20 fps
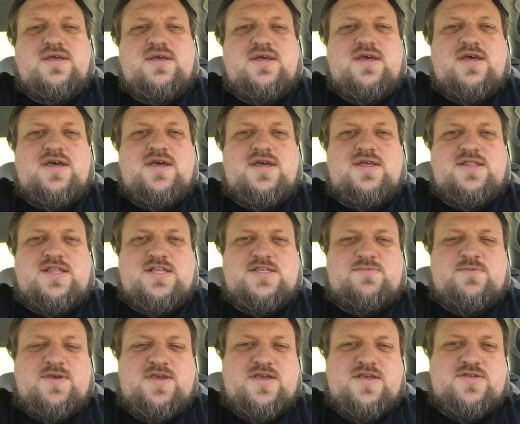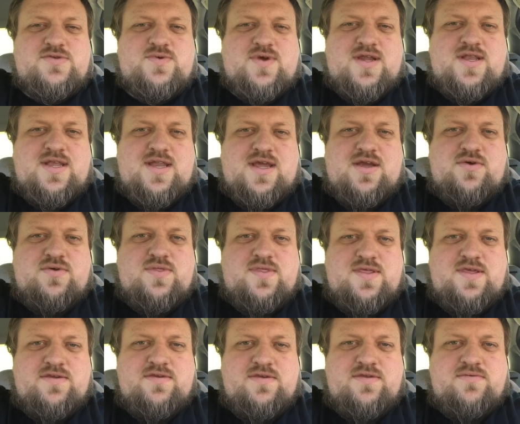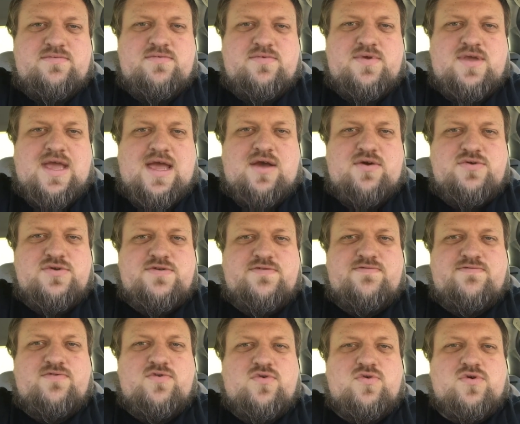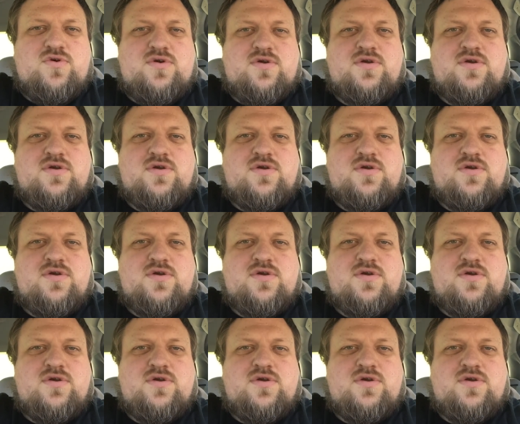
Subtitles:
And that's because right now the count for